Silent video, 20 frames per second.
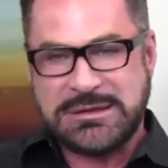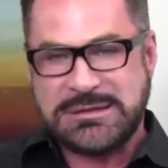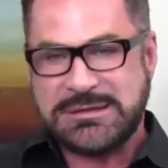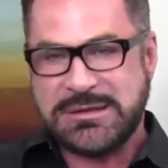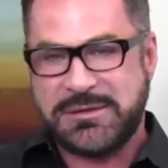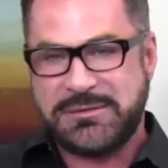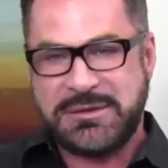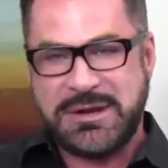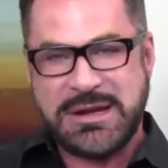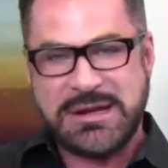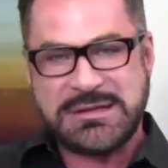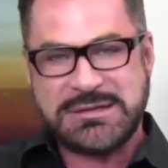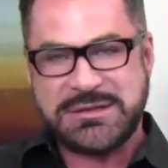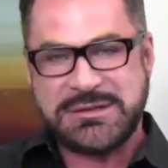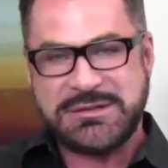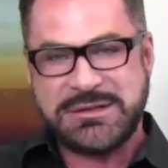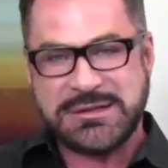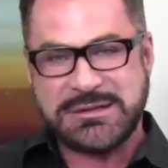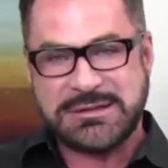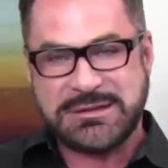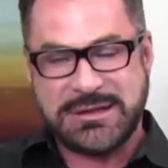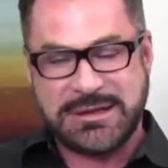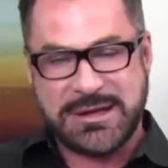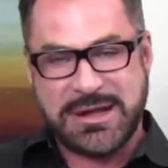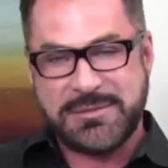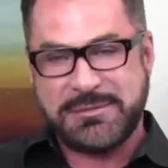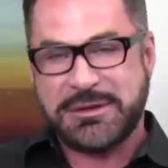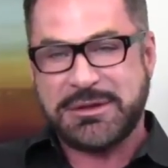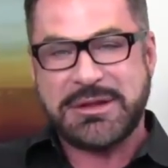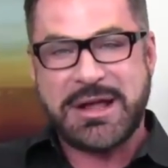Some days it's just that
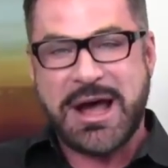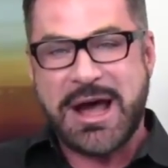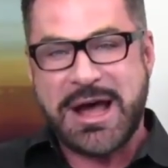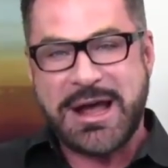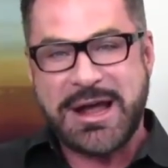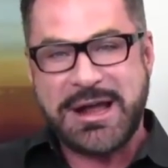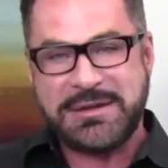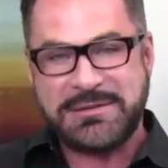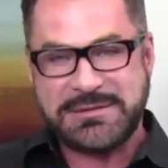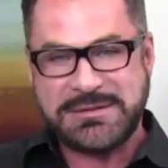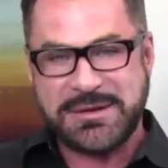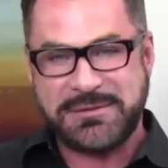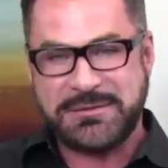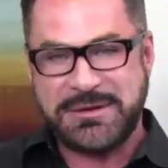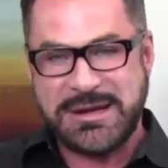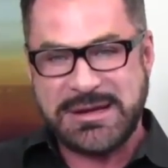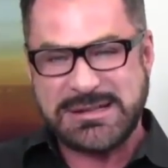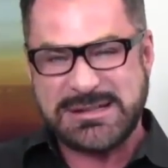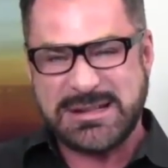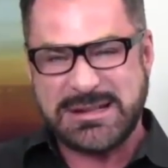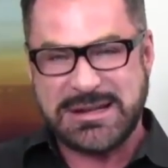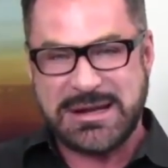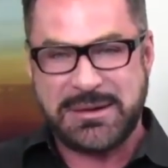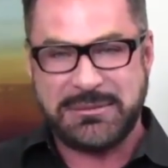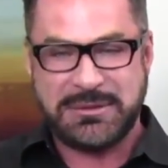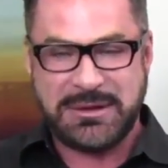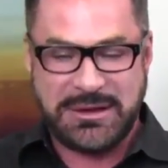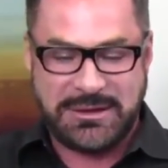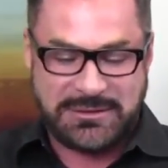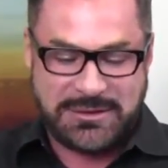I'm alive. Some days that
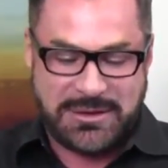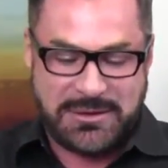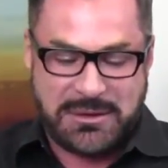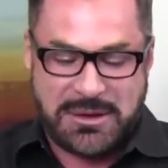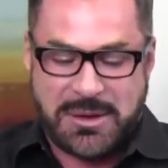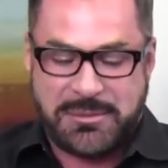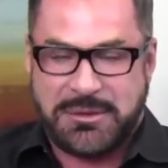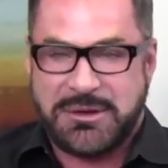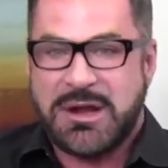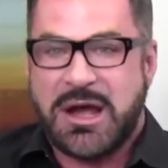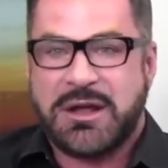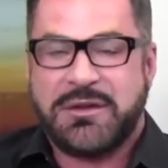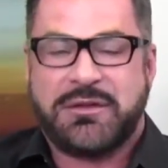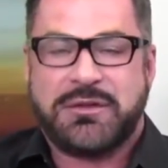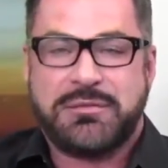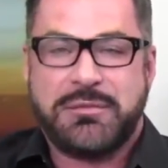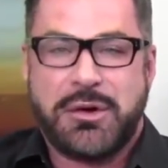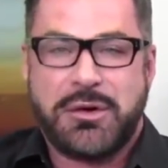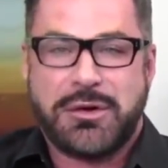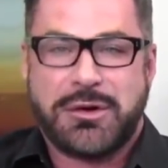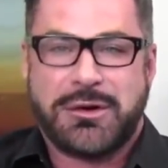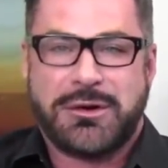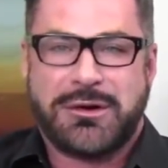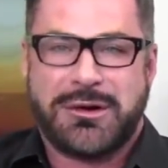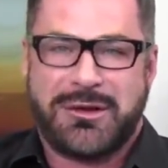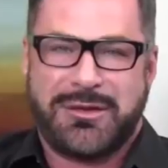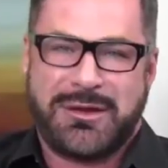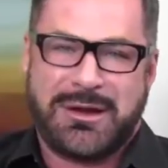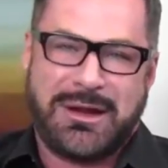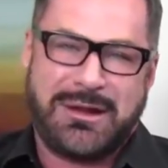I'm a
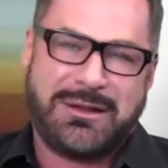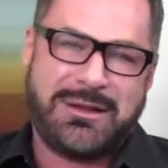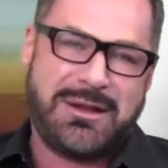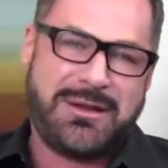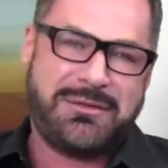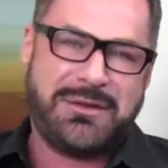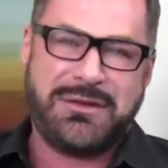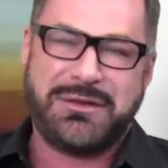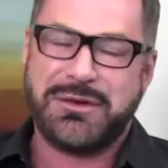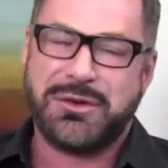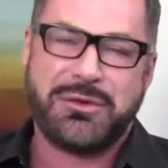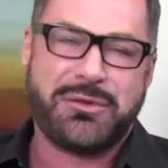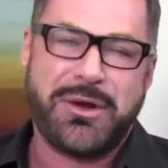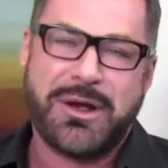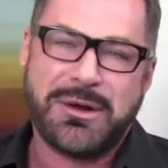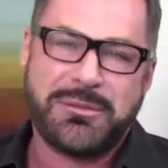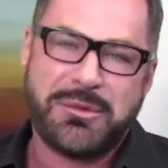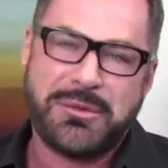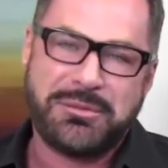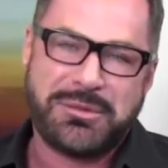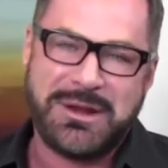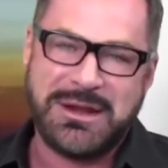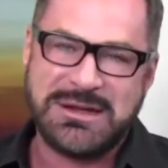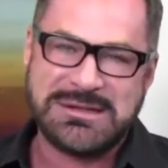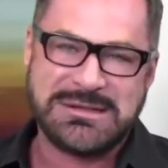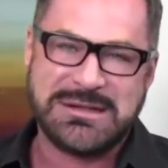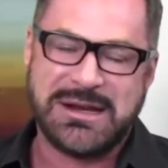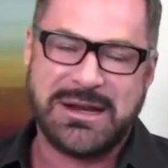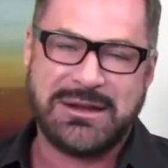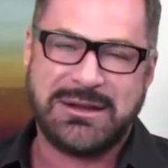non-smoker, or that I live in this incredible
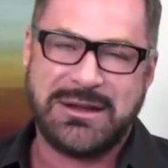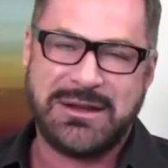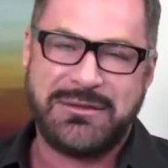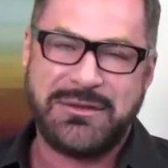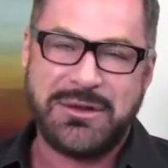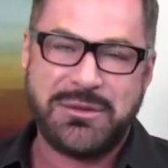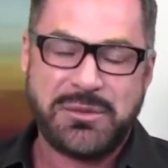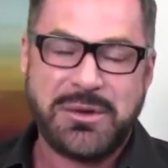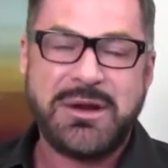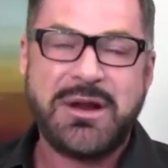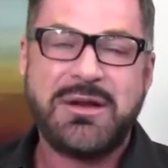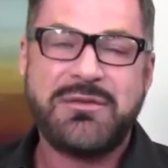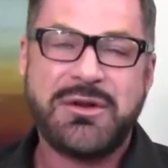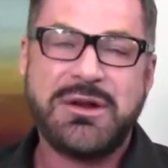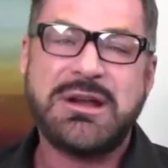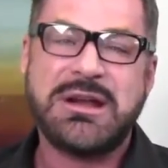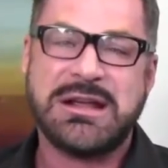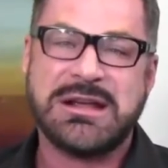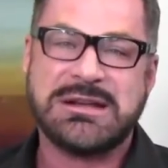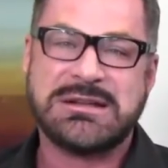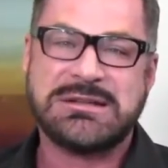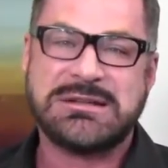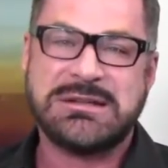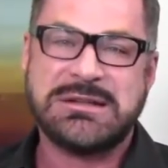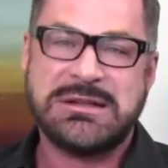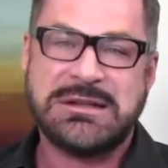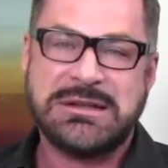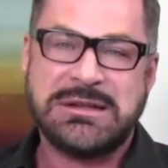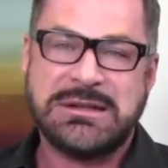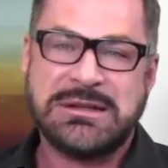place that I live in, whatever it is.
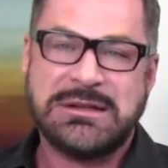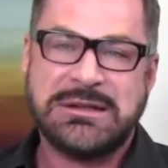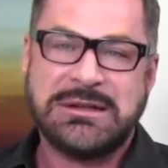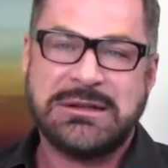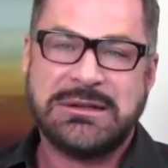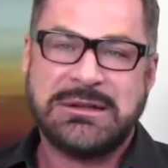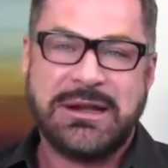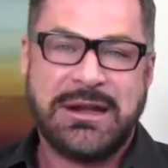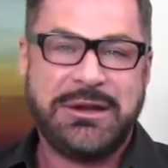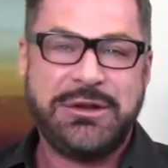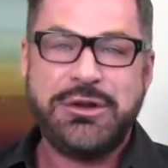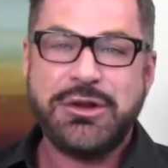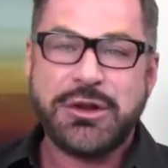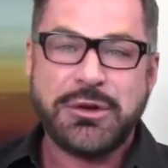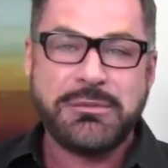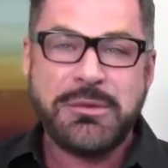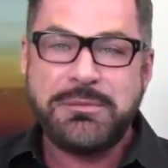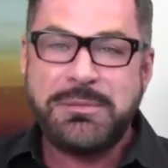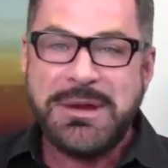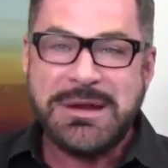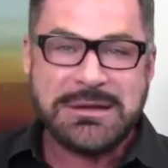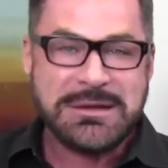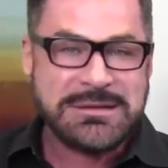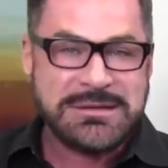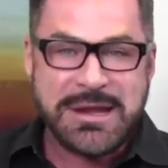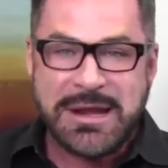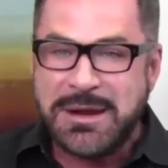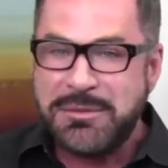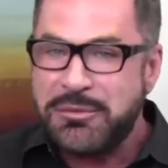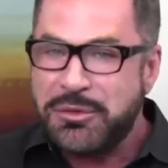And you can repeat the
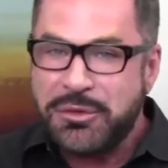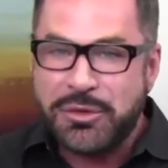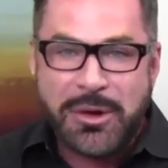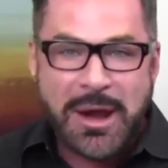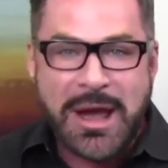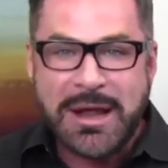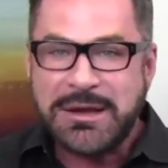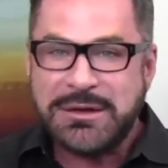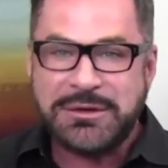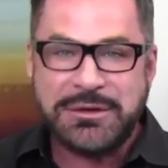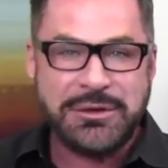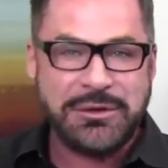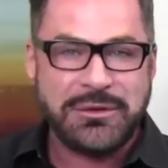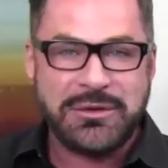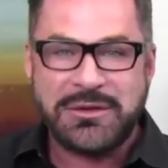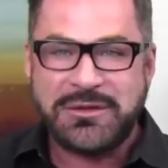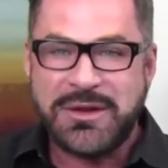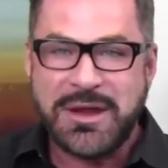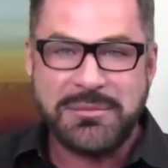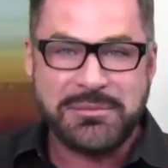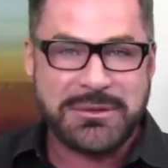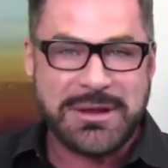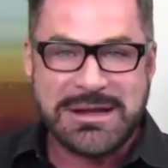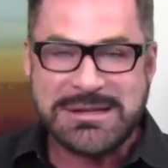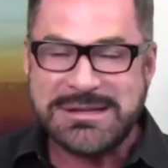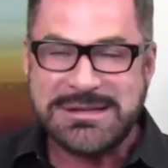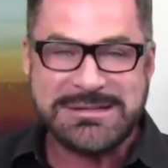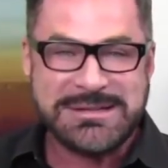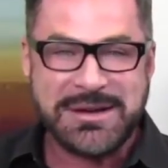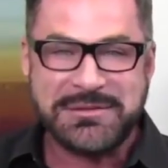same gratitude and the same
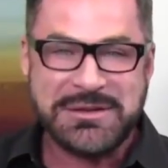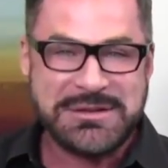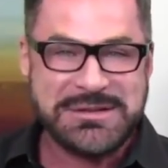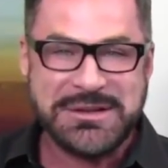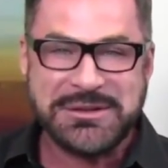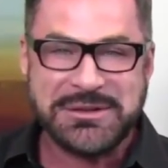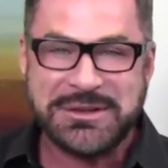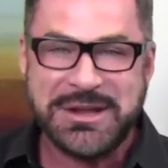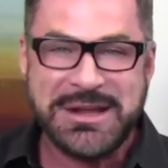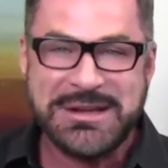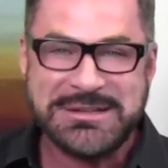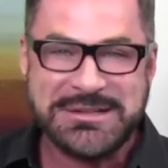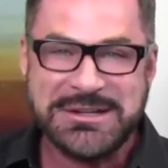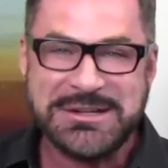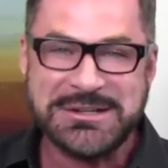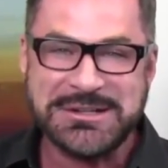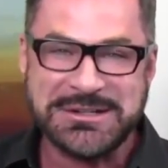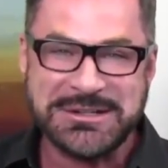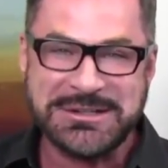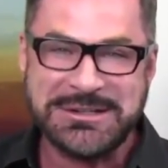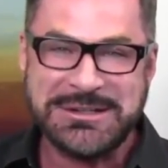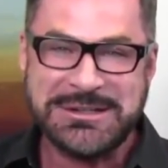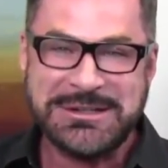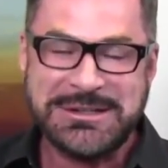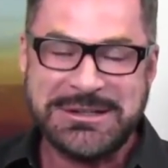blessings every single day too.